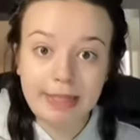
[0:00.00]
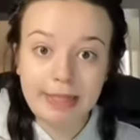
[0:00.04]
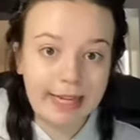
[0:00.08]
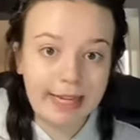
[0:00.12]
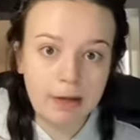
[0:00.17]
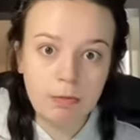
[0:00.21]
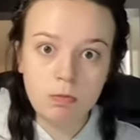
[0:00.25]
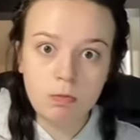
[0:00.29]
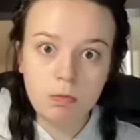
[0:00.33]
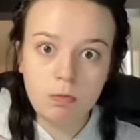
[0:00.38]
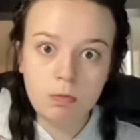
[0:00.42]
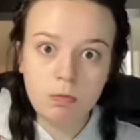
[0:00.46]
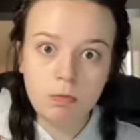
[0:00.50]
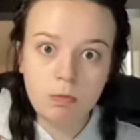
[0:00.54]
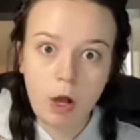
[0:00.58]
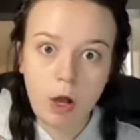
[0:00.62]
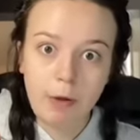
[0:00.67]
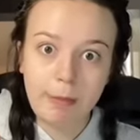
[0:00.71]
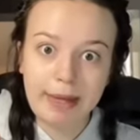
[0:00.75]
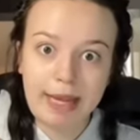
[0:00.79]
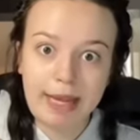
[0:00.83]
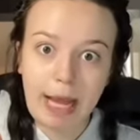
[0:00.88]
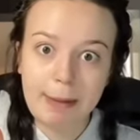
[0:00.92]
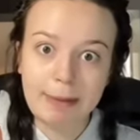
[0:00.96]
oh
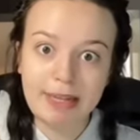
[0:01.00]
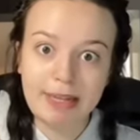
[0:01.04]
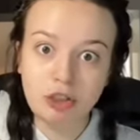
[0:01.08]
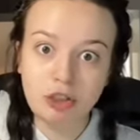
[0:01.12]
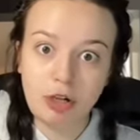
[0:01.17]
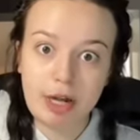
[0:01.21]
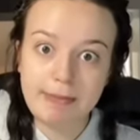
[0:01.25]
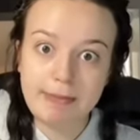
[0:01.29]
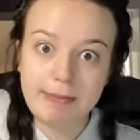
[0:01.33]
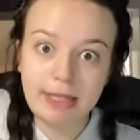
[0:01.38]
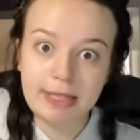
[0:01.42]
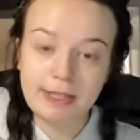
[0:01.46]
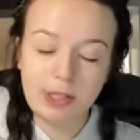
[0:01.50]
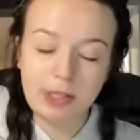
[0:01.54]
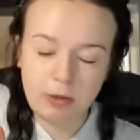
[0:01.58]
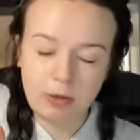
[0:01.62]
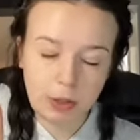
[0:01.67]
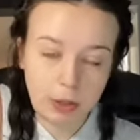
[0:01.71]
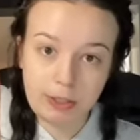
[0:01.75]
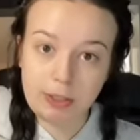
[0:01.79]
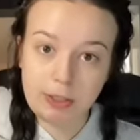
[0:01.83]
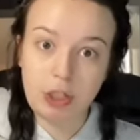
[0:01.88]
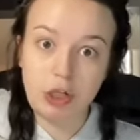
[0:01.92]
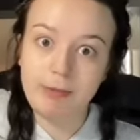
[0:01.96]
my god, my treadmill's,
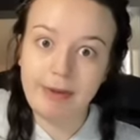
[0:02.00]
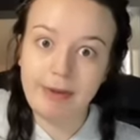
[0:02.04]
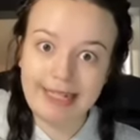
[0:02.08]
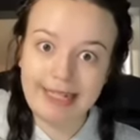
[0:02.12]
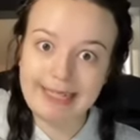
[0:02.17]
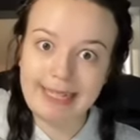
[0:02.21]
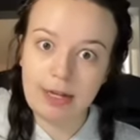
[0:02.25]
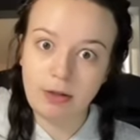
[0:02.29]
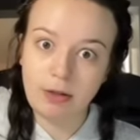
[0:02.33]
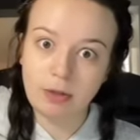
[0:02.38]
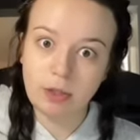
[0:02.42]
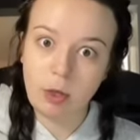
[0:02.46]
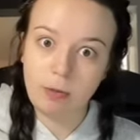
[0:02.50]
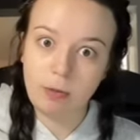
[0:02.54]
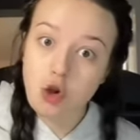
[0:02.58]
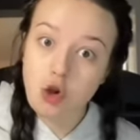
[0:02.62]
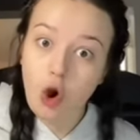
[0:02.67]
there's too many sounds going.